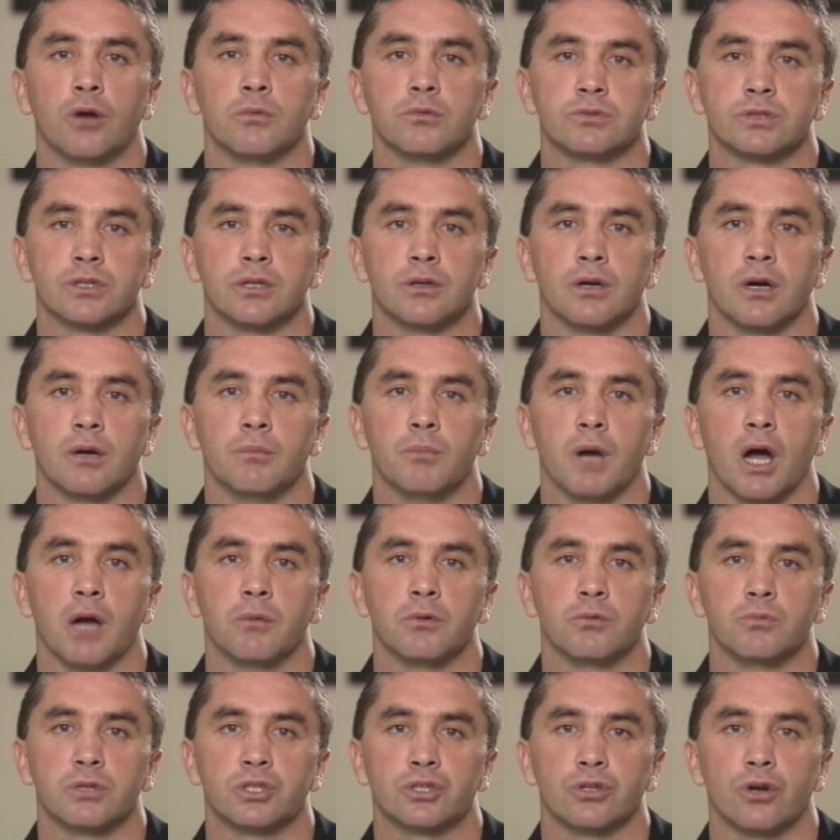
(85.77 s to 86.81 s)
It was a, a
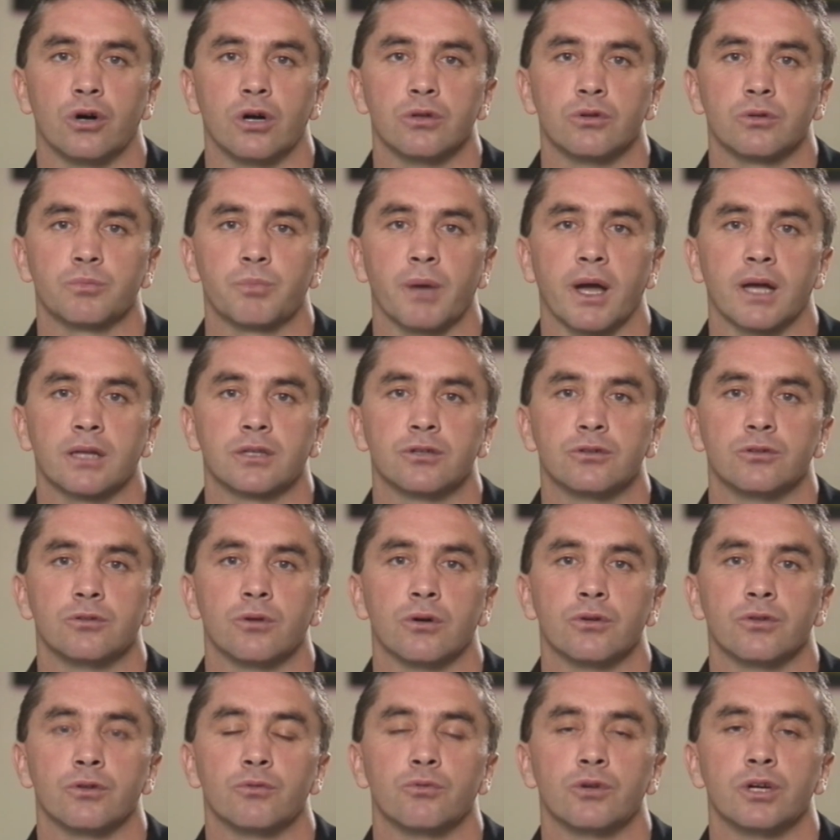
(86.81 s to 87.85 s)
moment which I look back to
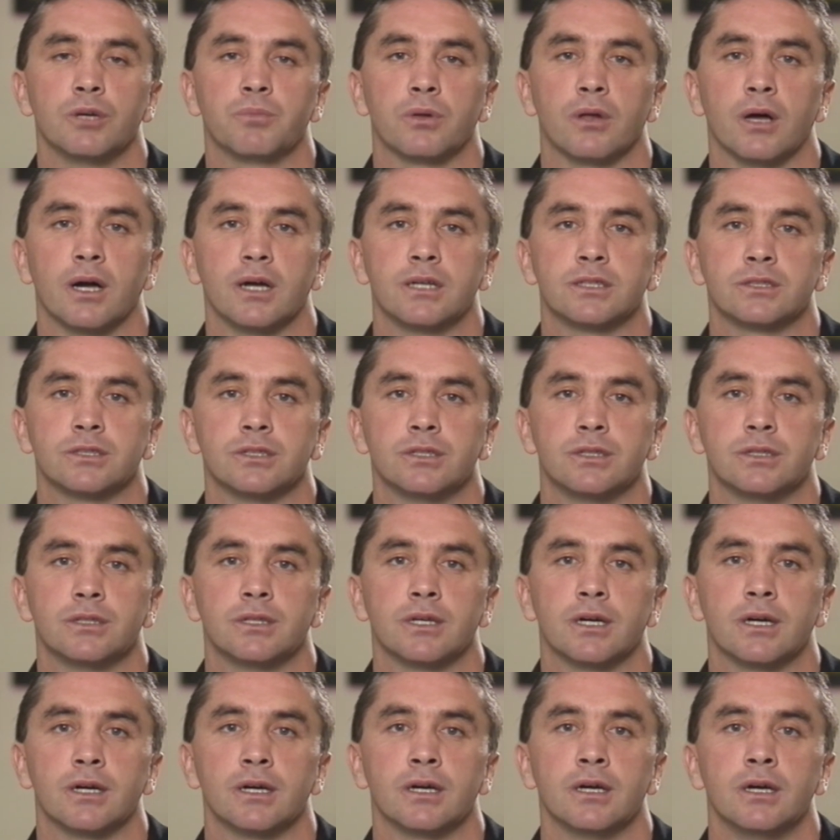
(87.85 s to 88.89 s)
on the replays and
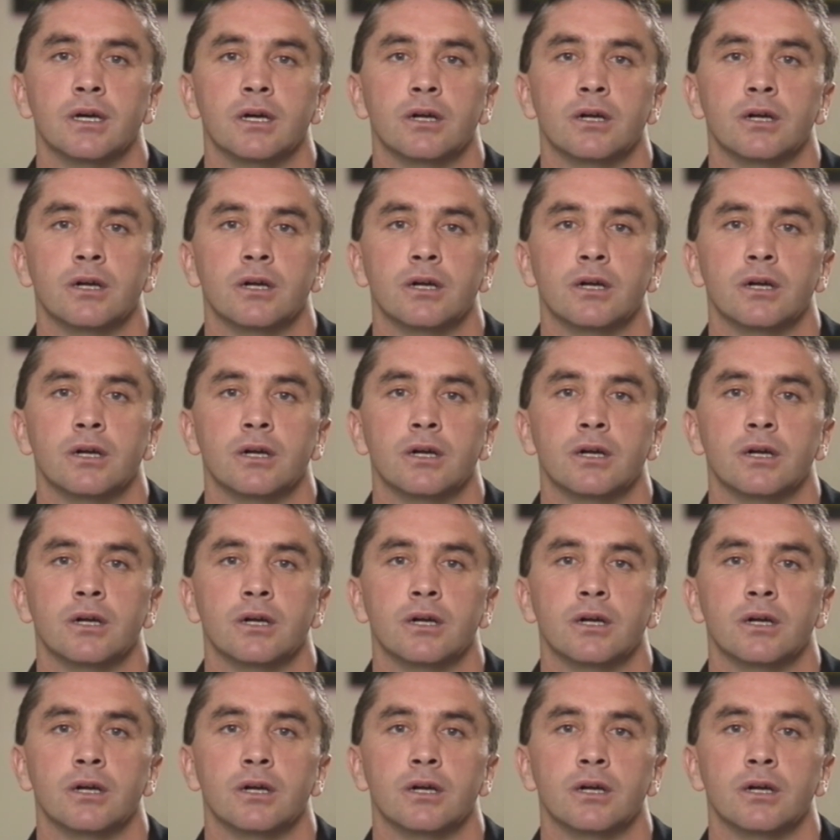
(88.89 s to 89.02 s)
uh,